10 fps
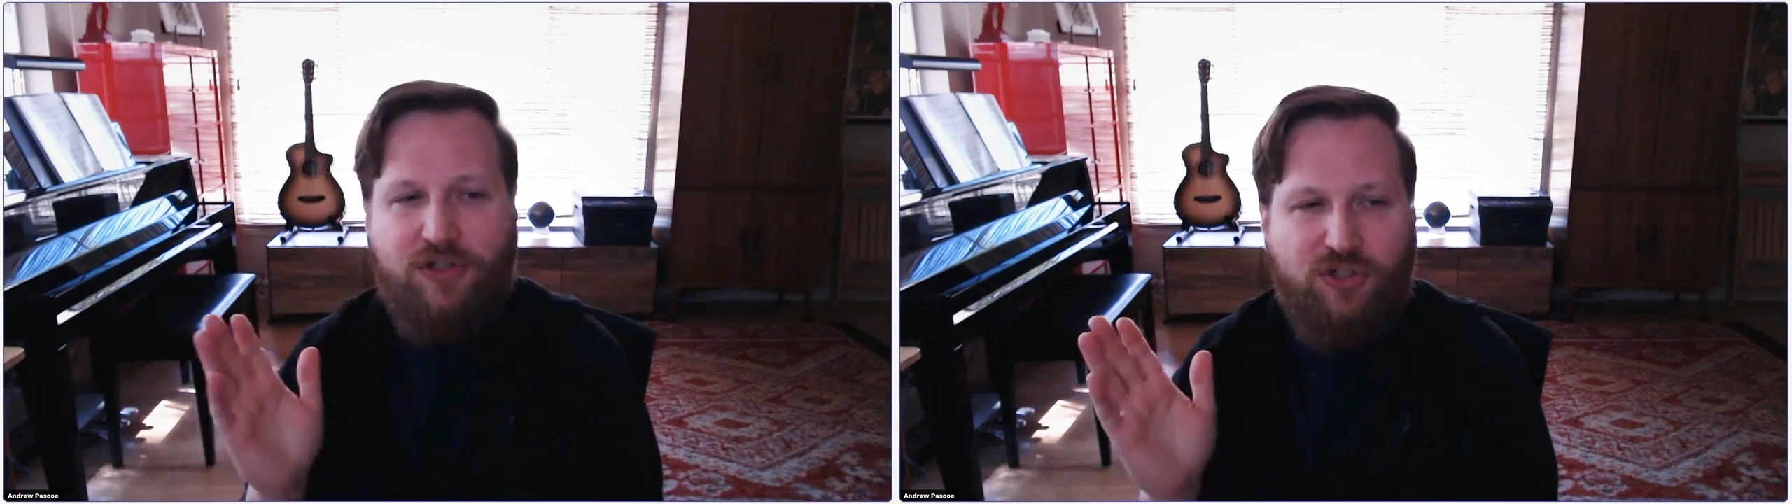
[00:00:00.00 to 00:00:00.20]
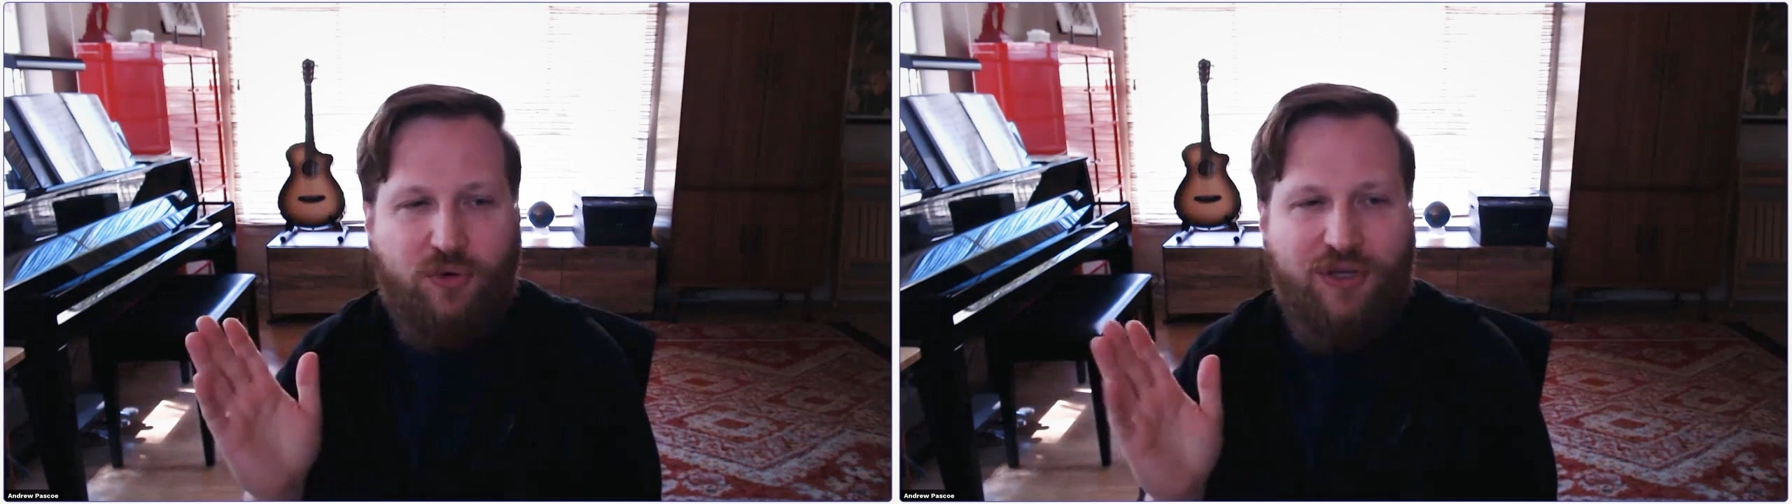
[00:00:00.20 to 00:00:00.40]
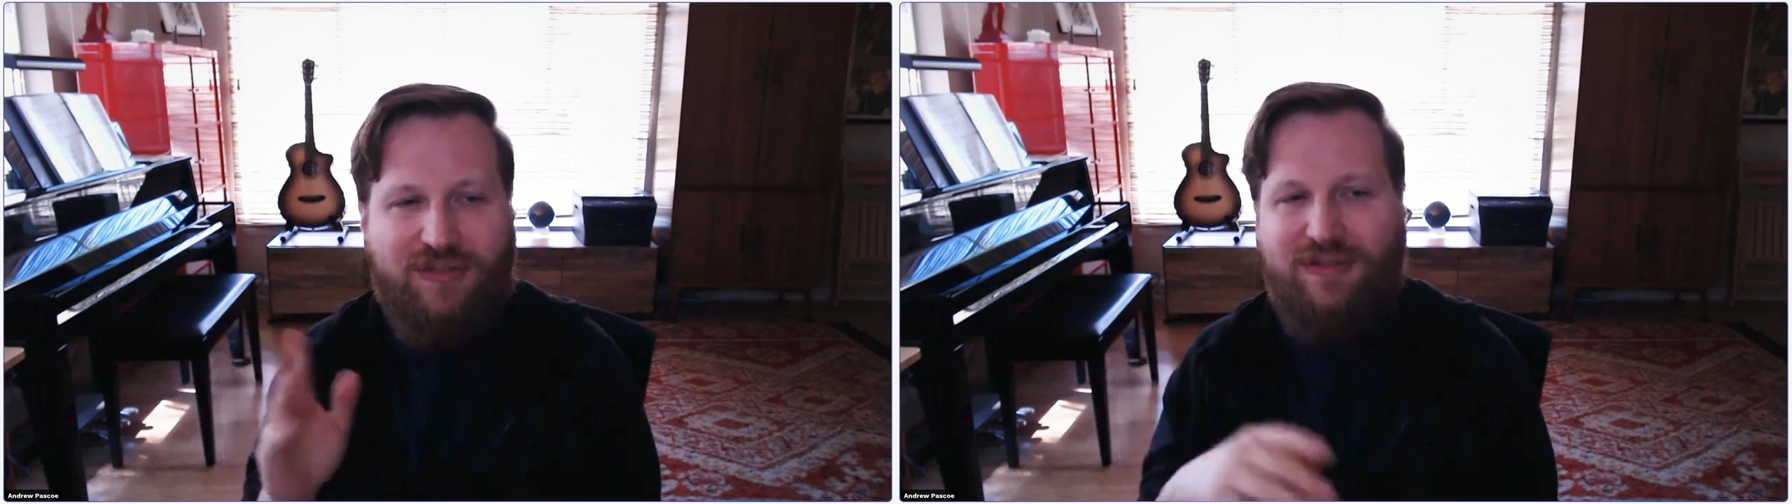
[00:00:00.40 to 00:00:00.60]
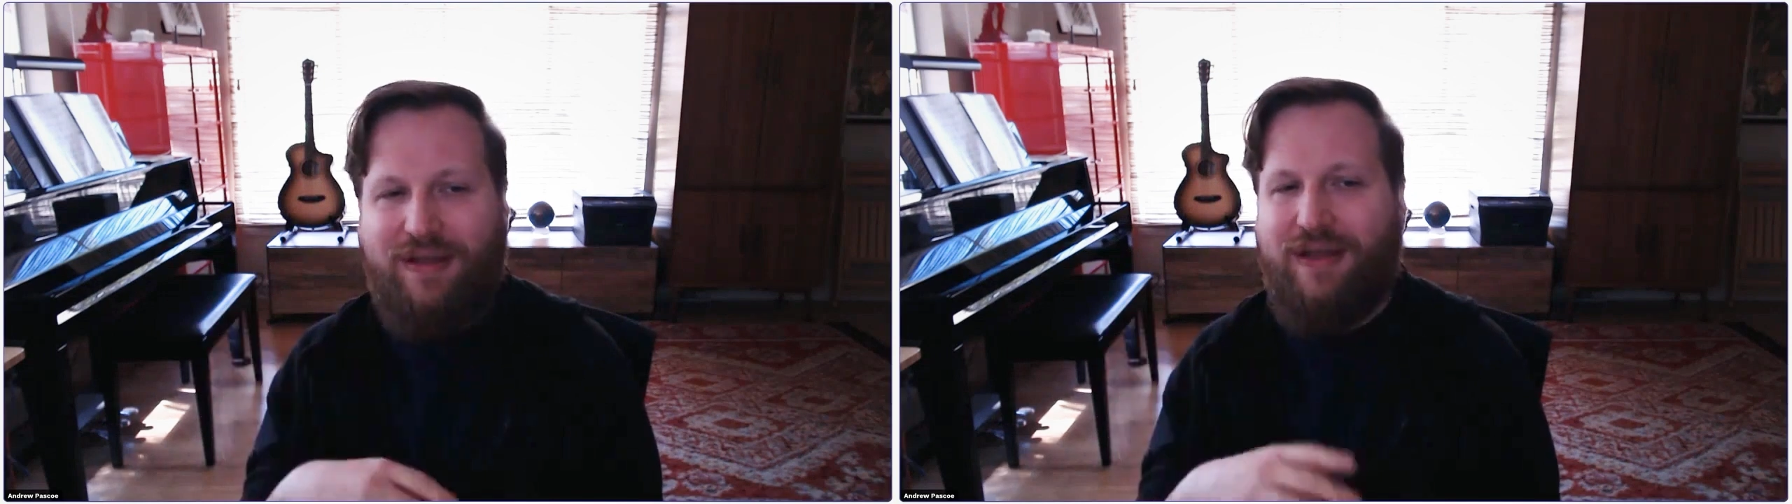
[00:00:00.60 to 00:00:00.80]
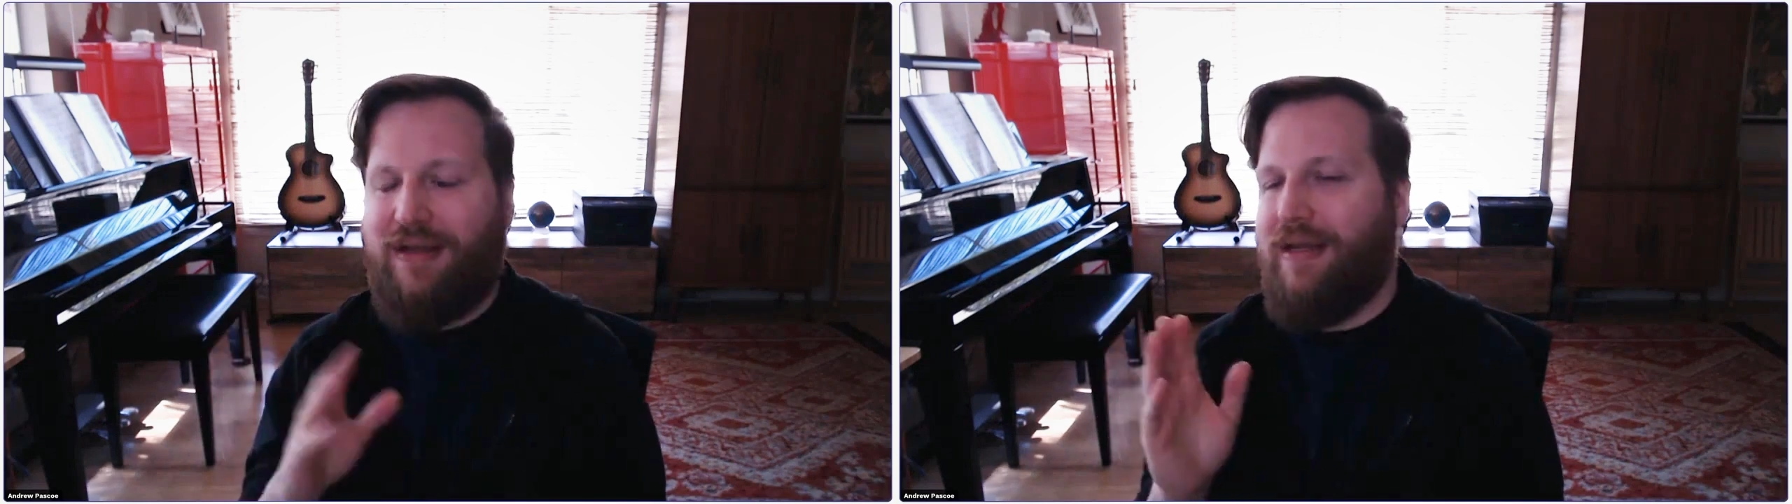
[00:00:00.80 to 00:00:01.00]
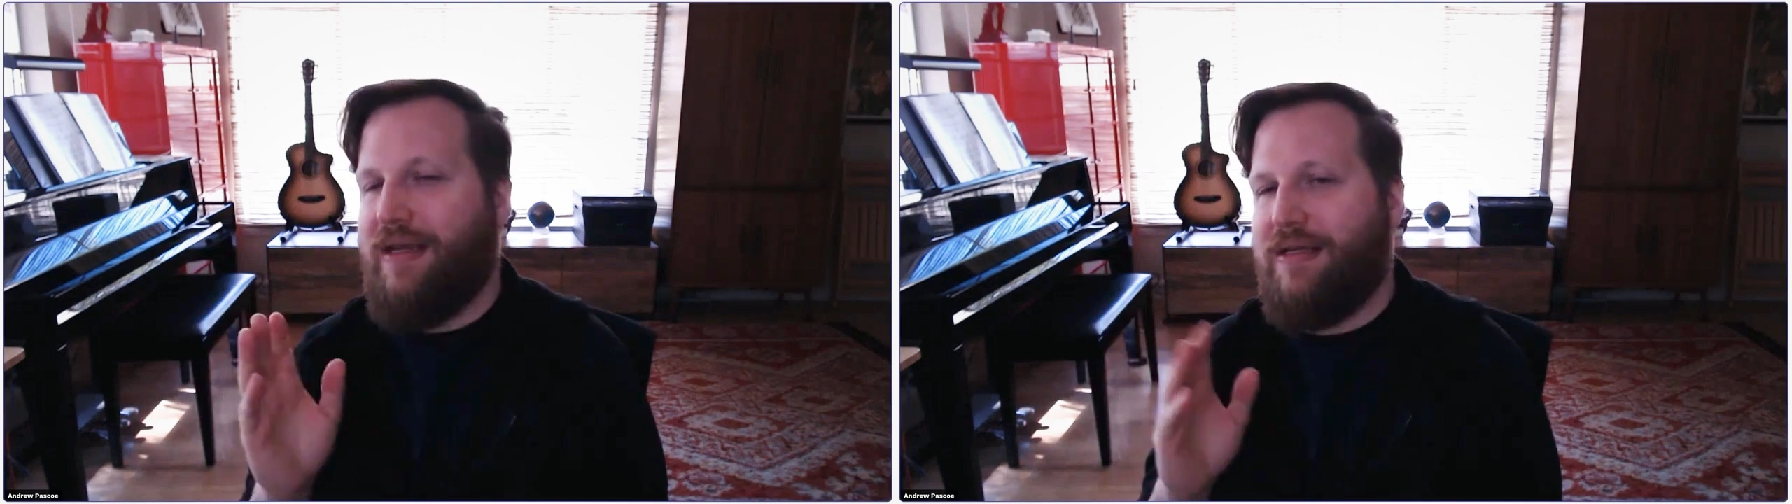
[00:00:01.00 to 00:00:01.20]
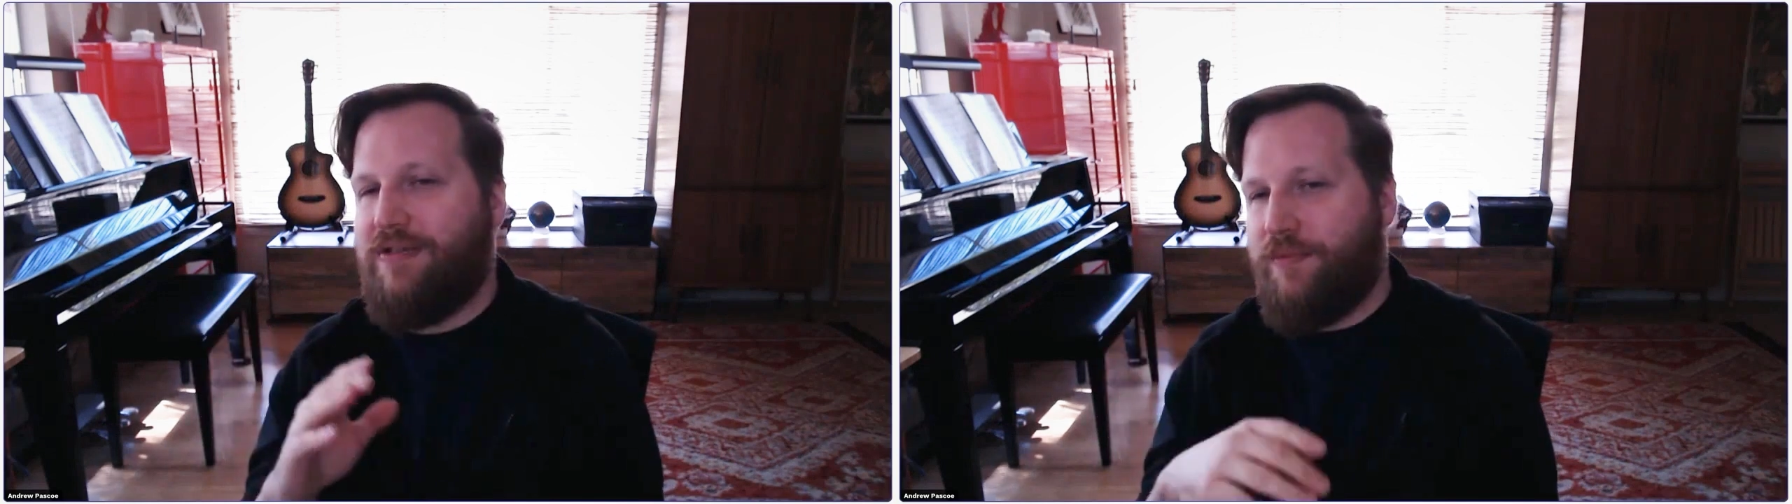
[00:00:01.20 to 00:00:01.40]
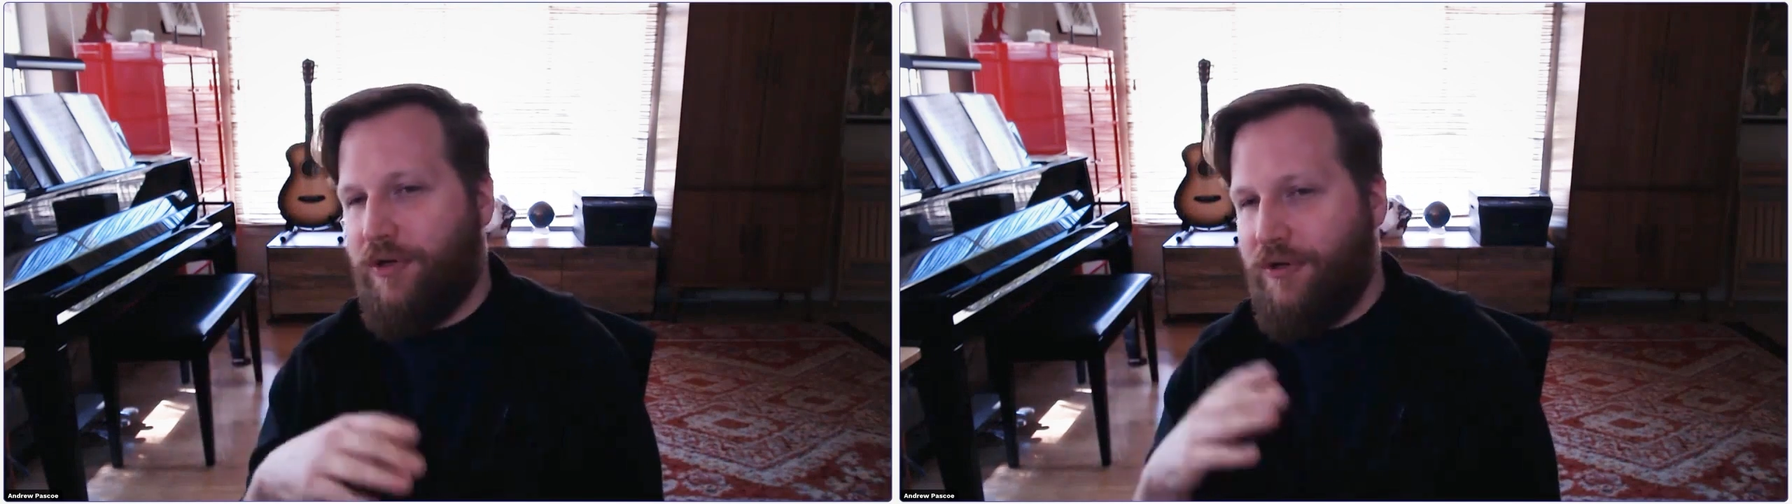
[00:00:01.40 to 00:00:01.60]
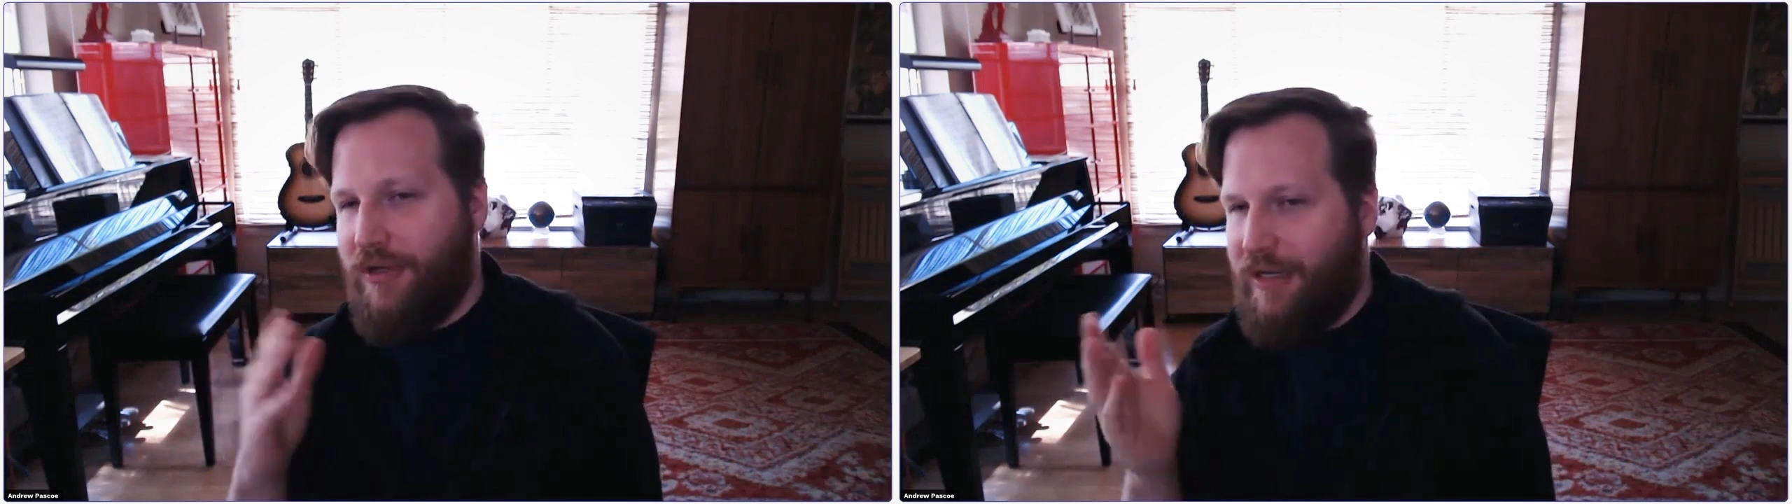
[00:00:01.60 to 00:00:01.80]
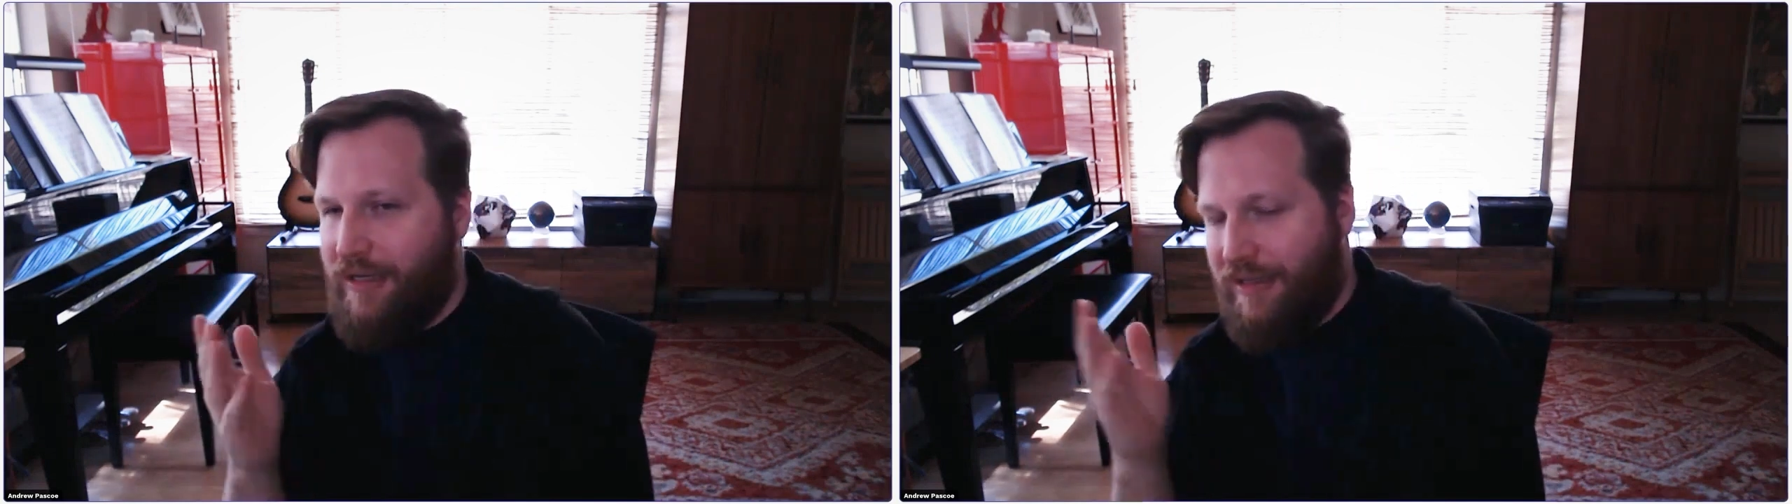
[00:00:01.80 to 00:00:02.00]
choice thing is
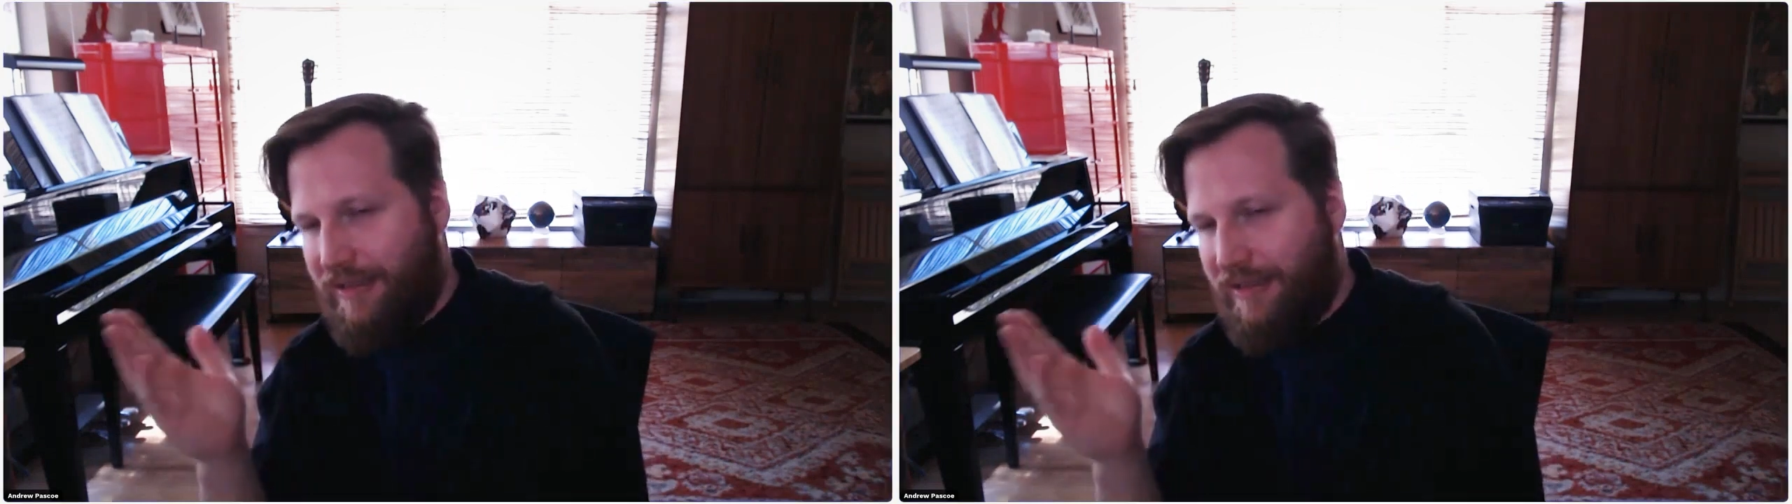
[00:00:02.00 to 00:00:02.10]
really